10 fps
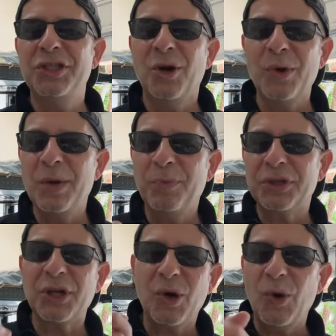you know, where you
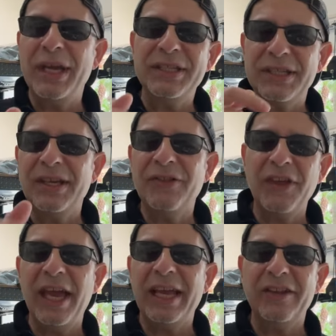put the coins in the
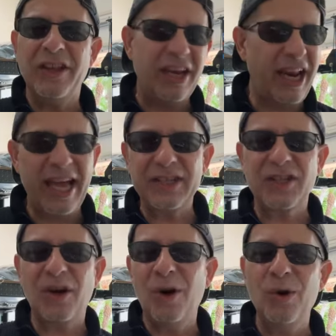thing and then it has
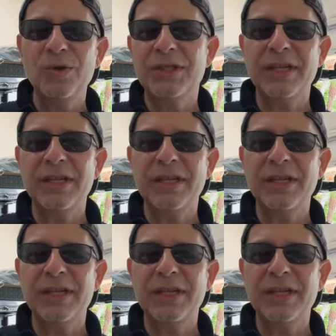the hose